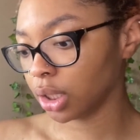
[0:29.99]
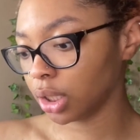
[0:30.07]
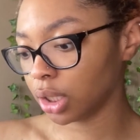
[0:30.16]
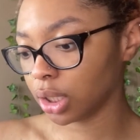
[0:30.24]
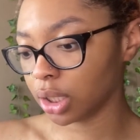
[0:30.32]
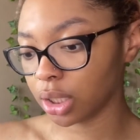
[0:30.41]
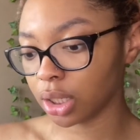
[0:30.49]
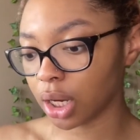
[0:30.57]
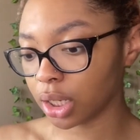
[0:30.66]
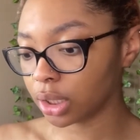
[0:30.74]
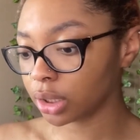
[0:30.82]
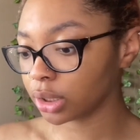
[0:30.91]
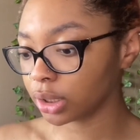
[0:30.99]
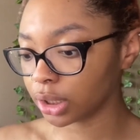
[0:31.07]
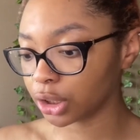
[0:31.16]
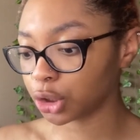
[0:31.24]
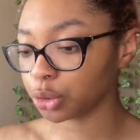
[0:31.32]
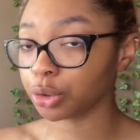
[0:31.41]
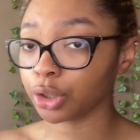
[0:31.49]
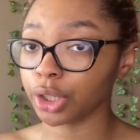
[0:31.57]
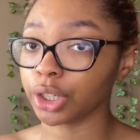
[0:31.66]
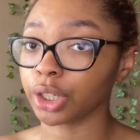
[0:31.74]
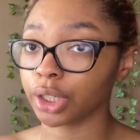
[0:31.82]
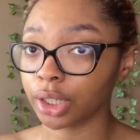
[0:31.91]
And I need to see
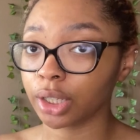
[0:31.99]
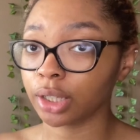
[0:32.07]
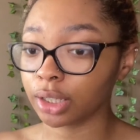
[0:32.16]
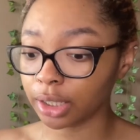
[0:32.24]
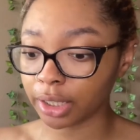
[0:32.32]
sooner than